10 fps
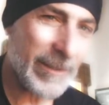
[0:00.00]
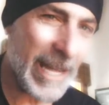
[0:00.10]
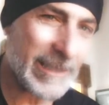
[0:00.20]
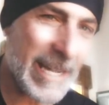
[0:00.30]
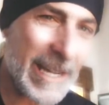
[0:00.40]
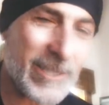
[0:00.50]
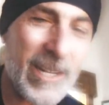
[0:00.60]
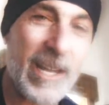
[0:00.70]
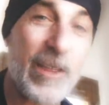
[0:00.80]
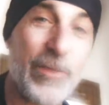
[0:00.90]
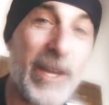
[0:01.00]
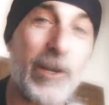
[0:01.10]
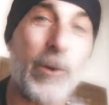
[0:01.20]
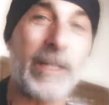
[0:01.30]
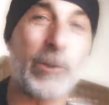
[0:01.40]
that text, they're
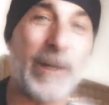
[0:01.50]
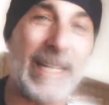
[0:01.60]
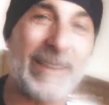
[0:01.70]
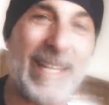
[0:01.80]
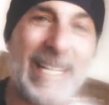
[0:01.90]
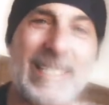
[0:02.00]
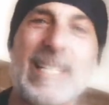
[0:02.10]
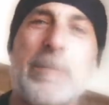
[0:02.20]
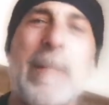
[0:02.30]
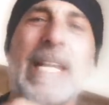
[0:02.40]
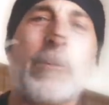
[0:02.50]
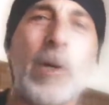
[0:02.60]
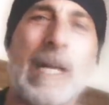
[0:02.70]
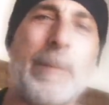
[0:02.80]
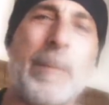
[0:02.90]
going to read it that he says, many will
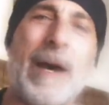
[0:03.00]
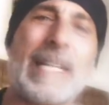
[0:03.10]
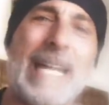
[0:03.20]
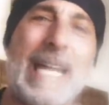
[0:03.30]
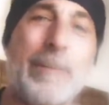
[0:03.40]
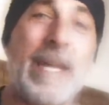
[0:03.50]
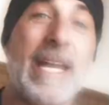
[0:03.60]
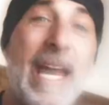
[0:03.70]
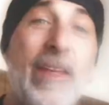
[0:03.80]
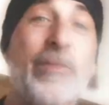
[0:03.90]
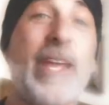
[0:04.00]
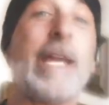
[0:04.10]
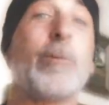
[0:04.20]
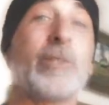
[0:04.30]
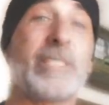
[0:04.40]
come in my name, and
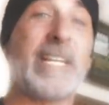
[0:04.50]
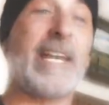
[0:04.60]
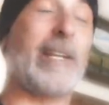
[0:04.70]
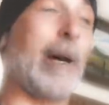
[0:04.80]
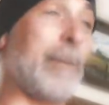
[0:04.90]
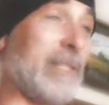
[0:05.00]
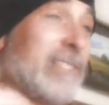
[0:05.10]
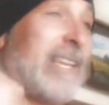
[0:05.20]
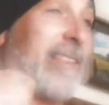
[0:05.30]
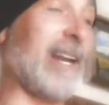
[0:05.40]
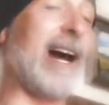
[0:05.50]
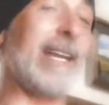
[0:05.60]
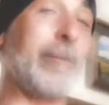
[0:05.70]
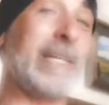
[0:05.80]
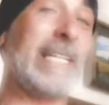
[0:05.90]
they will stand up and say that I
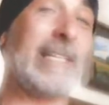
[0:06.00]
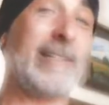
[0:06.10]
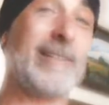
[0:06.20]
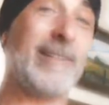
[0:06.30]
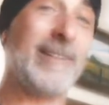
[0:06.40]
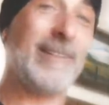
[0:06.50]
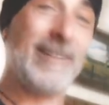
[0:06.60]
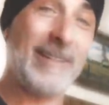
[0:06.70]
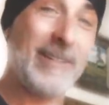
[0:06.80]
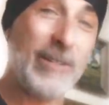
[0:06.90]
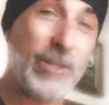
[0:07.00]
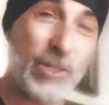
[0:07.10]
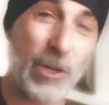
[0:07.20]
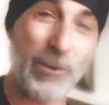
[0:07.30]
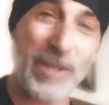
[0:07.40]
am he.
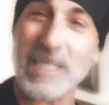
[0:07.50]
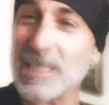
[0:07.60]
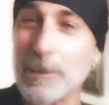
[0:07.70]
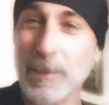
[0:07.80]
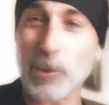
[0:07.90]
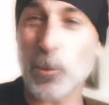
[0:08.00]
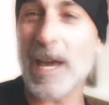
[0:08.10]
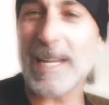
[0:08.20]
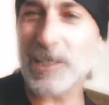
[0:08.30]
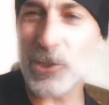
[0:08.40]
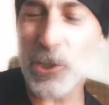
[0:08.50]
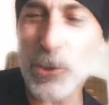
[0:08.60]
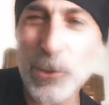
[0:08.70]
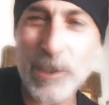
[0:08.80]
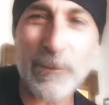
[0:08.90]
So this can be read in
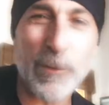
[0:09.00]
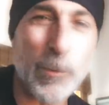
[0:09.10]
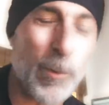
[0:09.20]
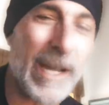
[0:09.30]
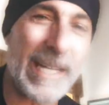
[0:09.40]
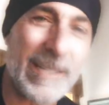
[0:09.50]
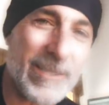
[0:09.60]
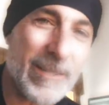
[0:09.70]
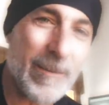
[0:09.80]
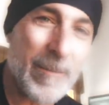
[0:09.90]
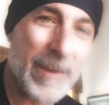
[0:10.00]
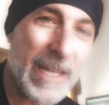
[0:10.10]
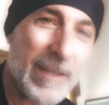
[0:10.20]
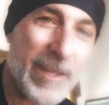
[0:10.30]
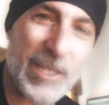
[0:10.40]
two different ways.
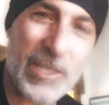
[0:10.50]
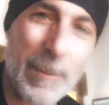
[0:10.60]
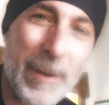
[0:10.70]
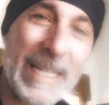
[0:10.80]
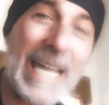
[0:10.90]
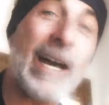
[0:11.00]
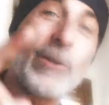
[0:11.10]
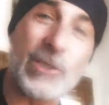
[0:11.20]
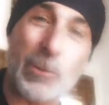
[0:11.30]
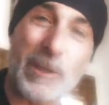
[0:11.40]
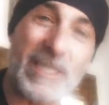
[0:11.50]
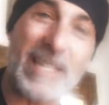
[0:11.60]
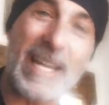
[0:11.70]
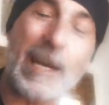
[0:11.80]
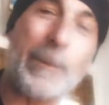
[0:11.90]
That somebody else would
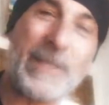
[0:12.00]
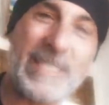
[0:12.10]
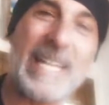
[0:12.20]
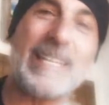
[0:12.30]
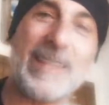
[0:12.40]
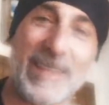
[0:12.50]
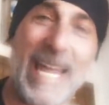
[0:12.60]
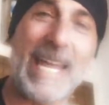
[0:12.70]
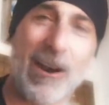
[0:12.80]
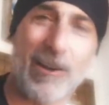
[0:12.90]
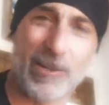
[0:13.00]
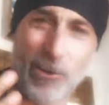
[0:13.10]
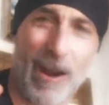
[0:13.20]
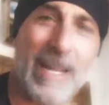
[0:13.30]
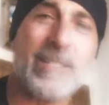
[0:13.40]
stand up and say that they are
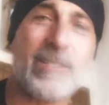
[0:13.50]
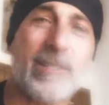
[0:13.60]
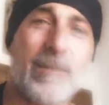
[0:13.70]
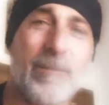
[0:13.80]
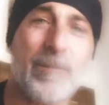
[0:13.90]
Christ,